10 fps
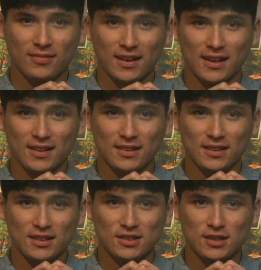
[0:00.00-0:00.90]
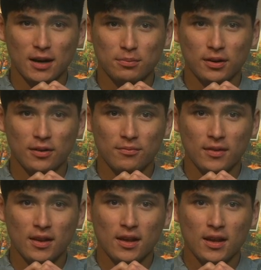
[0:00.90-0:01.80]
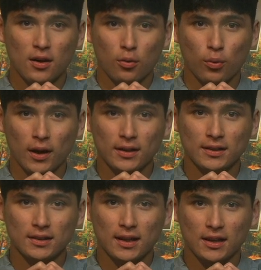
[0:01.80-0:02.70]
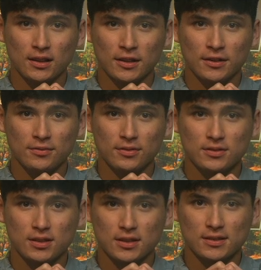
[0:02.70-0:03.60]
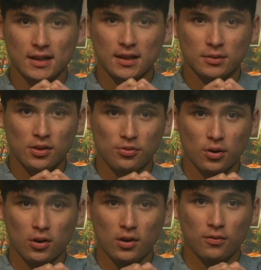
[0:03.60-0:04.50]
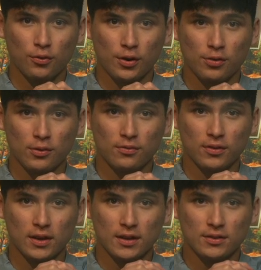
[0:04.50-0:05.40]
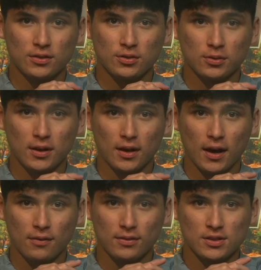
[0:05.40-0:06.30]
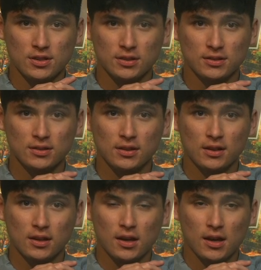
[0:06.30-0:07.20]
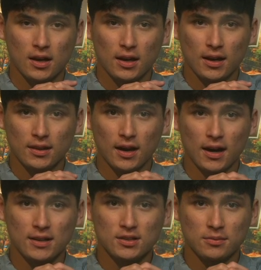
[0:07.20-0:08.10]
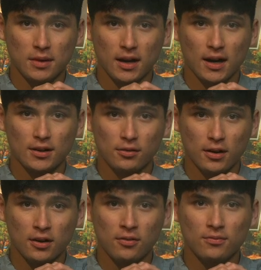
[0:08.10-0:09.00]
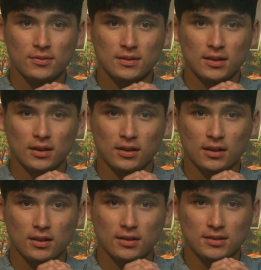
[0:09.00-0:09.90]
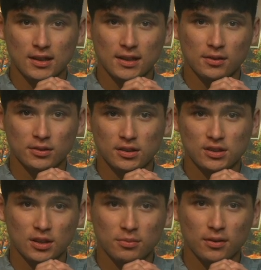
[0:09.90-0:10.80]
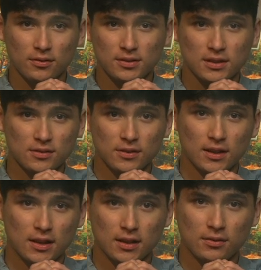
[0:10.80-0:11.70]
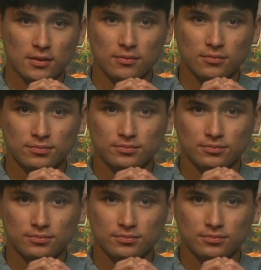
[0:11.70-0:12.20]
in the shot put. Waylon Legler took second with a throw of 43 feet and two and a half inches. In the high jump, Makai Durrell took second with a jump of six feet even.